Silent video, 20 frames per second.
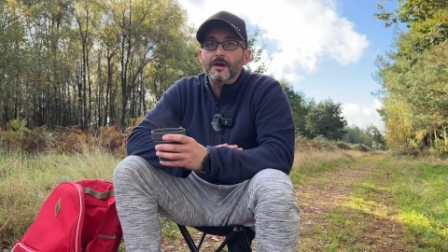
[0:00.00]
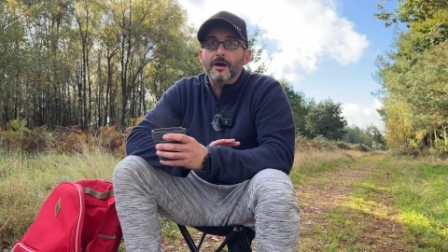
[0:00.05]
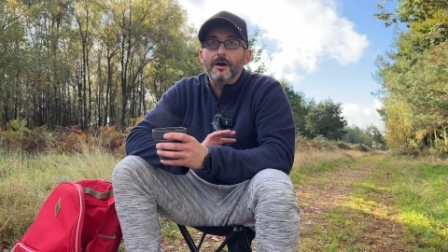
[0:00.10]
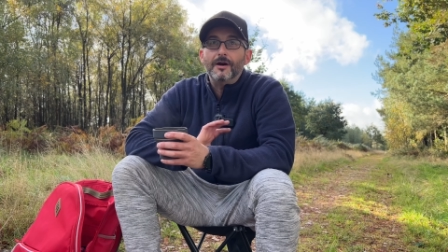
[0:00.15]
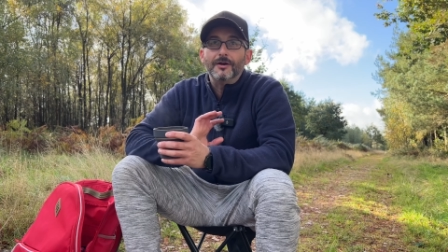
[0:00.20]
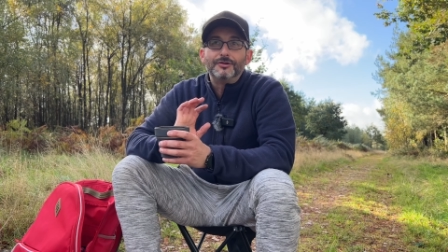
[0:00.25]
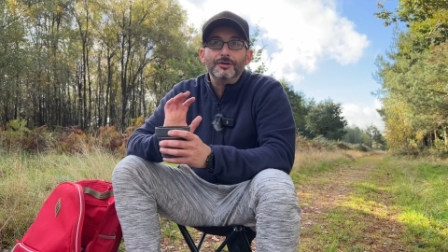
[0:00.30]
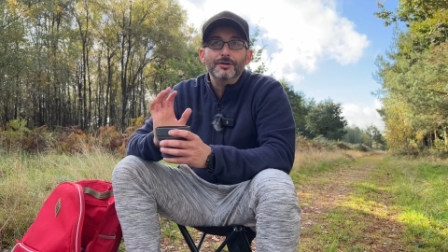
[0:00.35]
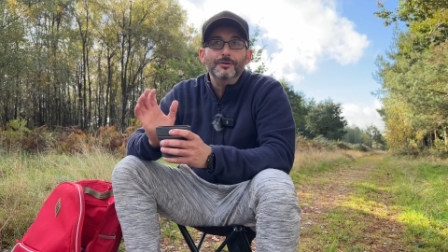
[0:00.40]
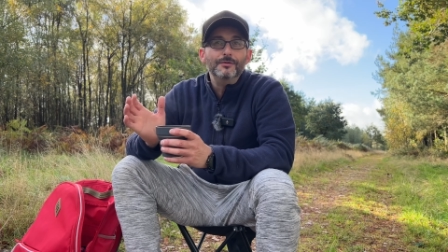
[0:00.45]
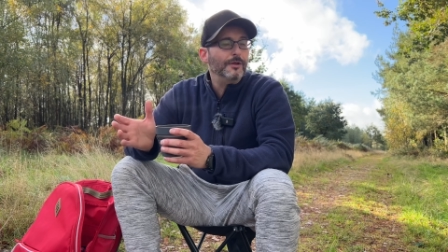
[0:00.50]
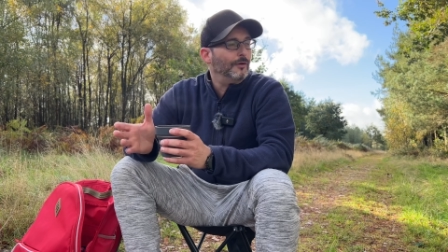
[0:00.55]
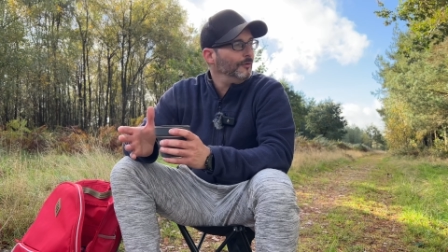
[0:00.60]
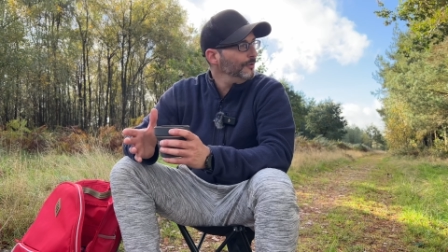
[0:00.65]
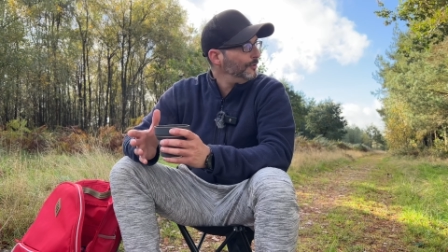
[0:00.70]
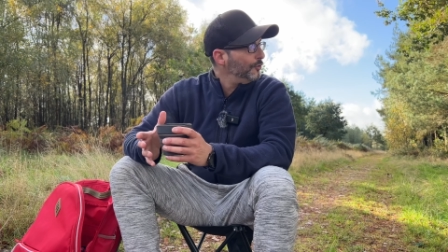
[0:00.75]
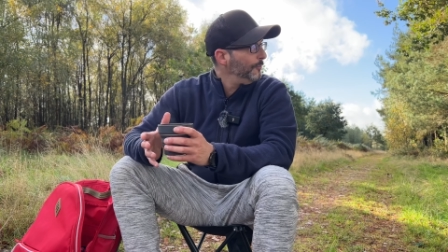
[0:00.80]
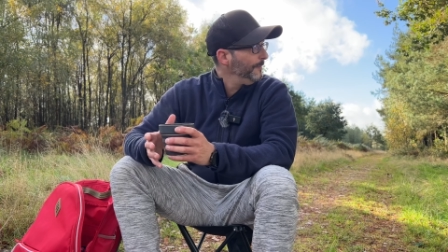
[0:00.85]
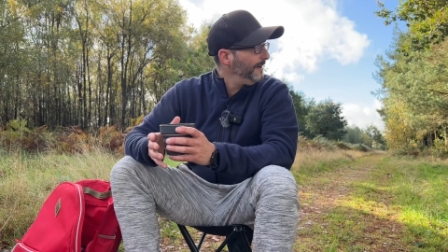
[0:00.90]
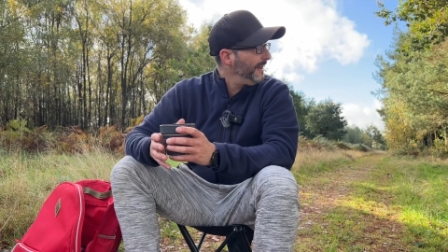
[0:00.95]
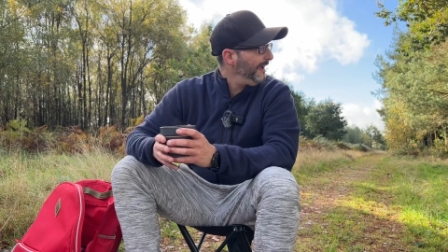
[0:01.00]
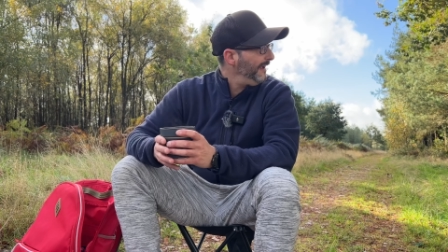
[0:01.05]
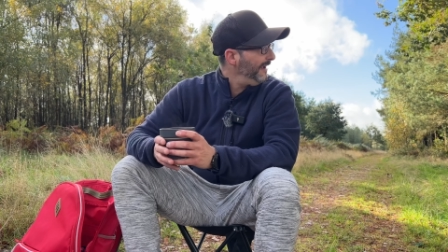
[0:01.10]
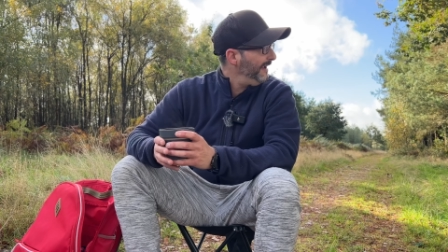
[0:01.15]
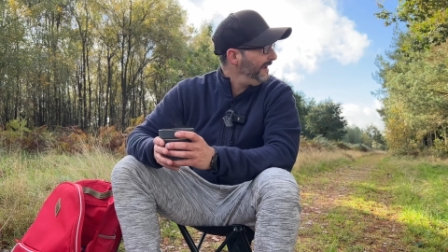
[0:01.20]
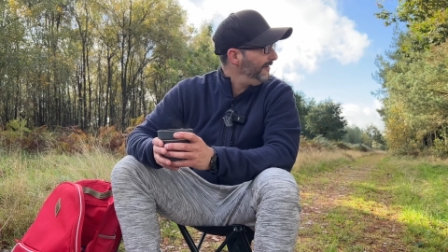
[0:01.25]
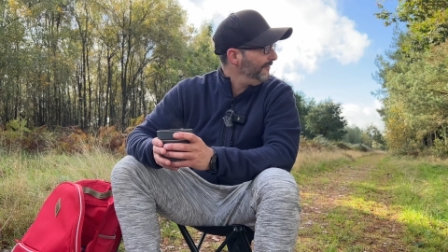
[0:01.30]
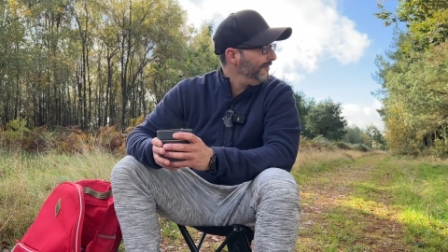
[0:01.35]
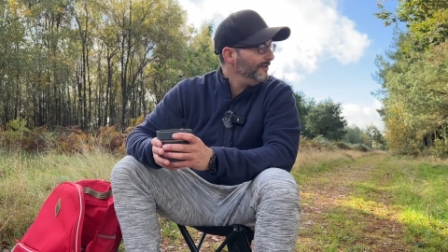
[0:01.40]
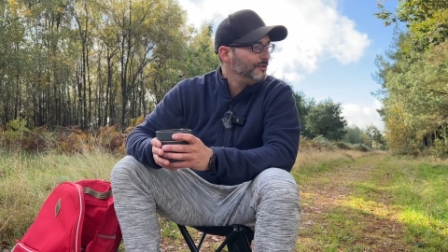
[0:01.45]
I do like coming out
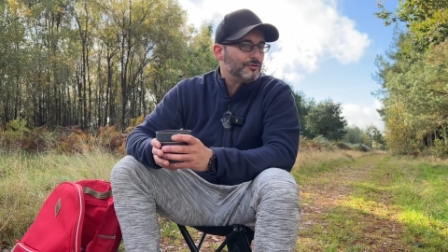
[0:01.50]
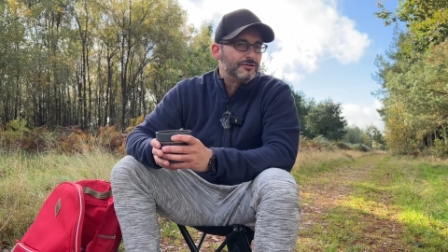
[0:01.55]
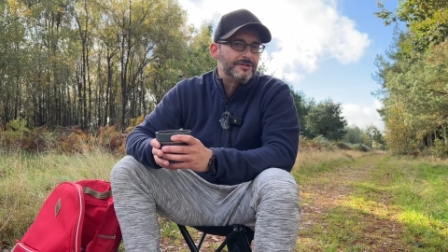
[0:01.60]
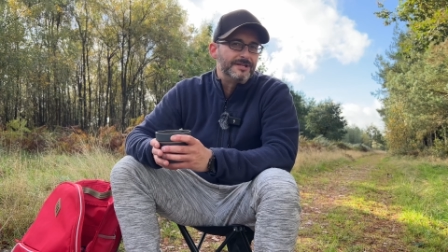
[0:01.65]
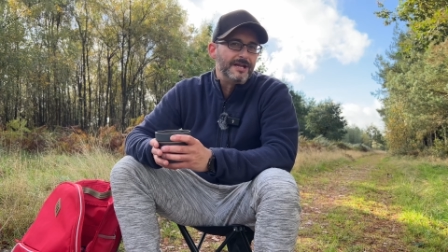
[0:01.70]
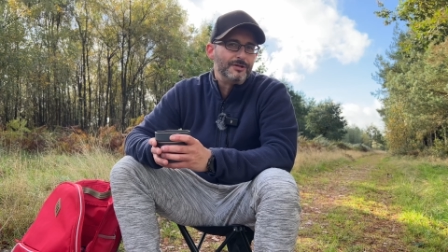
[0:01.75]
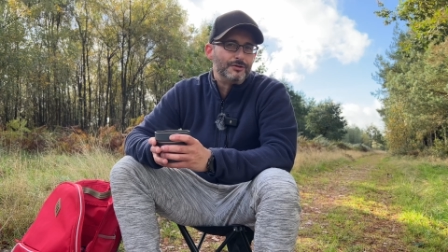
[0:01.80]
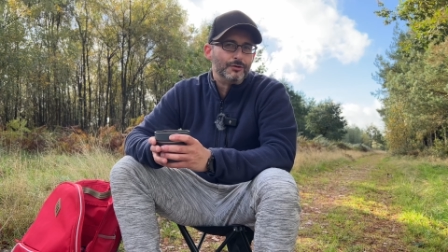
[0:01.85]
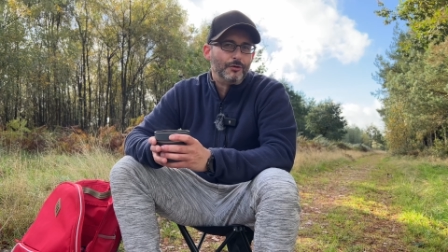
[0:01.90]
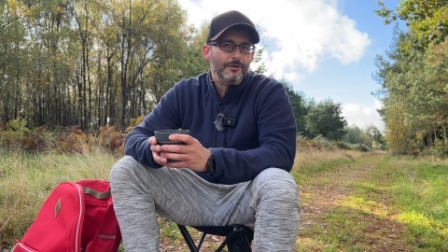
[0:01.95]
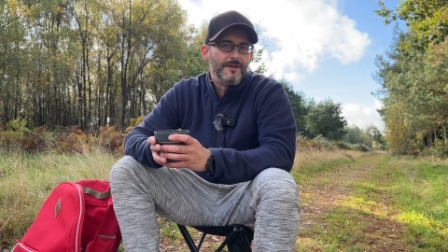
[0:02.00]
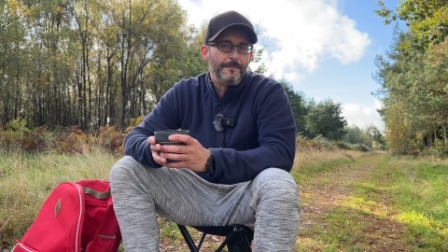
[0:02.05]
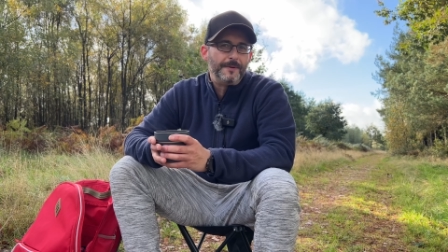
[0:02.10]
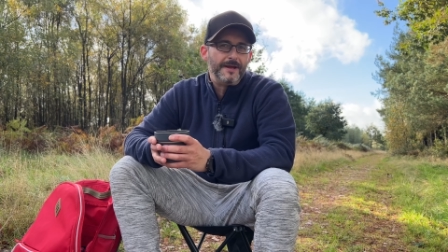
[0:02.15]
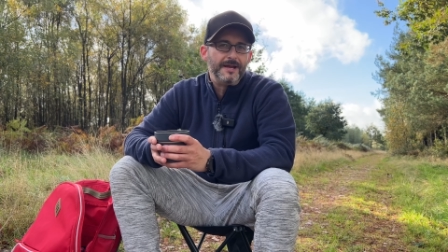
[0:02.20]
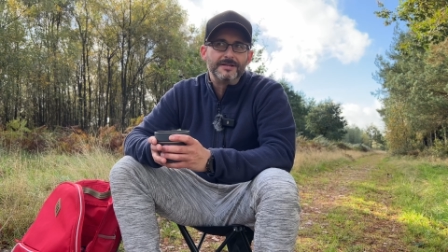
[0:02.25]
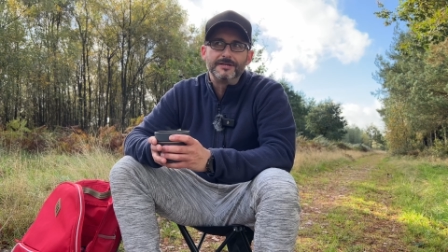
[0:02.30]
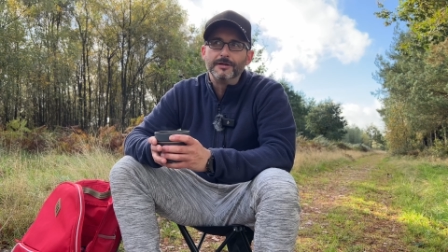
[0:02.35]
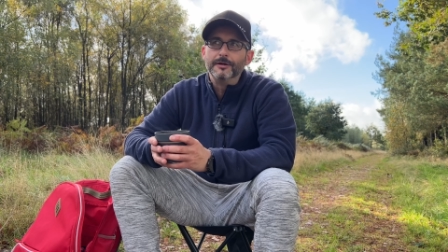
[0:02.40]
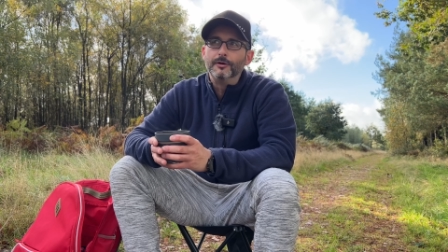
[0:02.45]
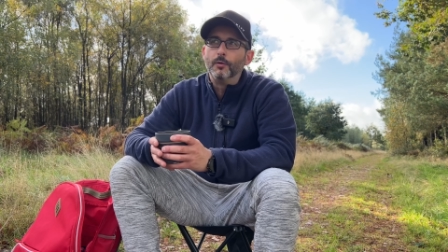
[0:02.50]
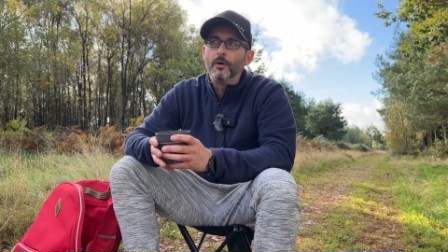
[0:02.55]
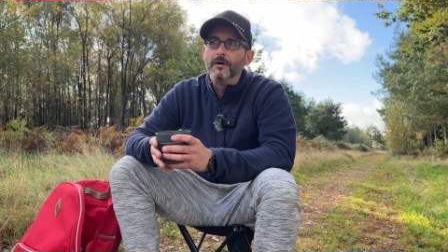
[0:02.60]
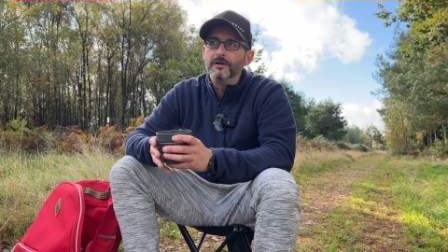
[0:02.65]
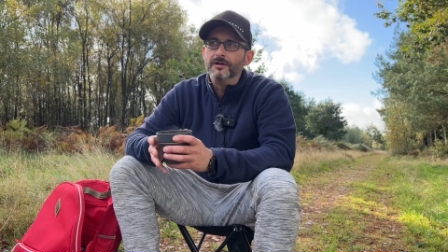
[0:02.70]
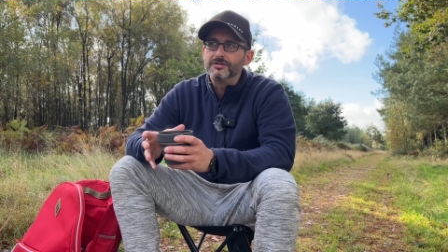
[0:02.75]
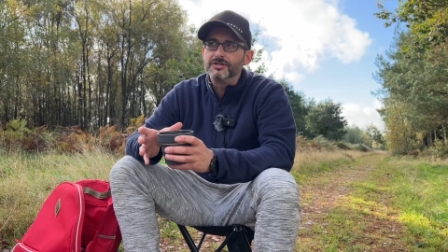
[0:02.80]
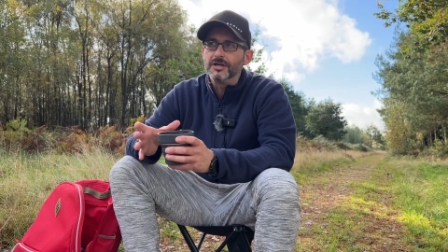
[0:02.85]
here and just enjoying the peace and quiet.